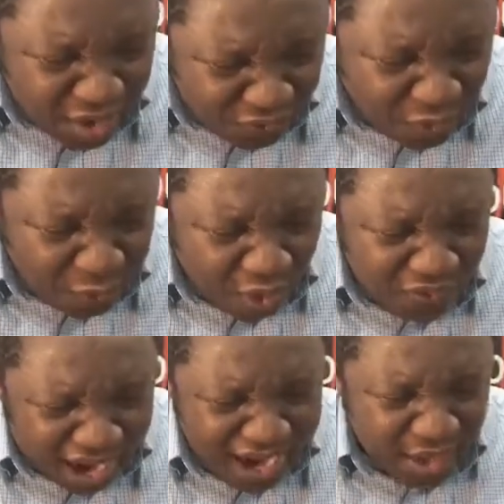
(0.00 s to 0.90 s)
Any
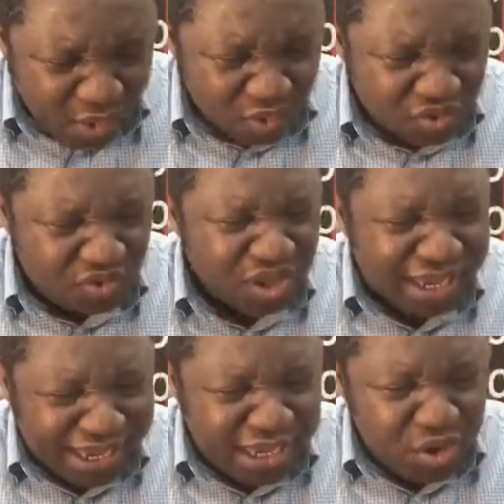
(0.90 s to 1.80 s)
form of high
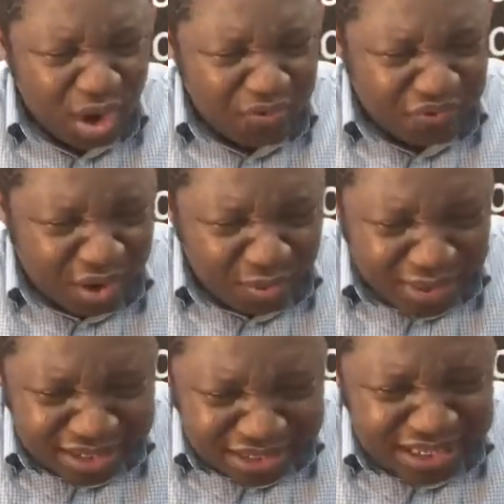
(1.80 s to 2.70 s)
looks in your
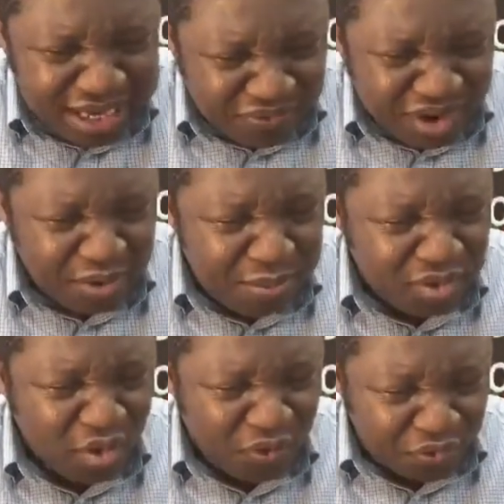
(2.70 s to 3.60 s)
environment, in the
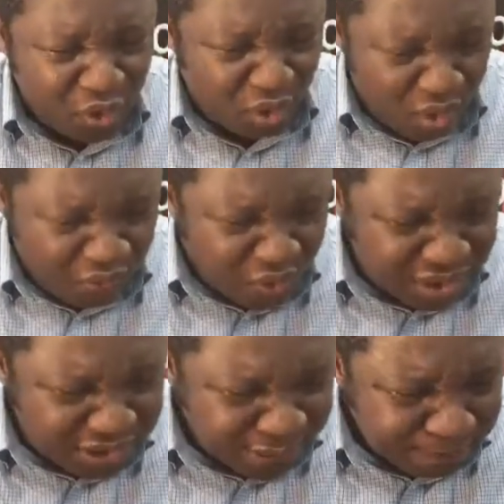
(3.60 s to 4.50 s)
environment of your
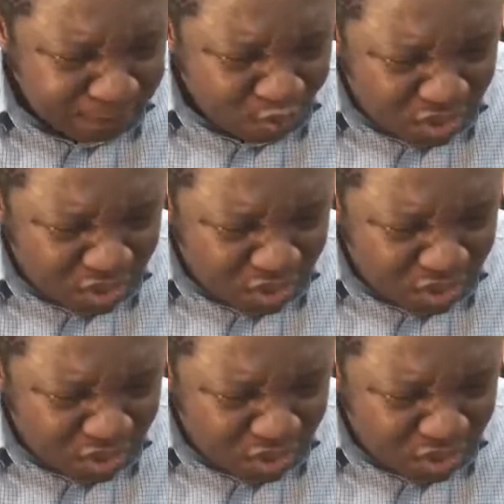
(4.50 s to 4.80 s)
loved ones.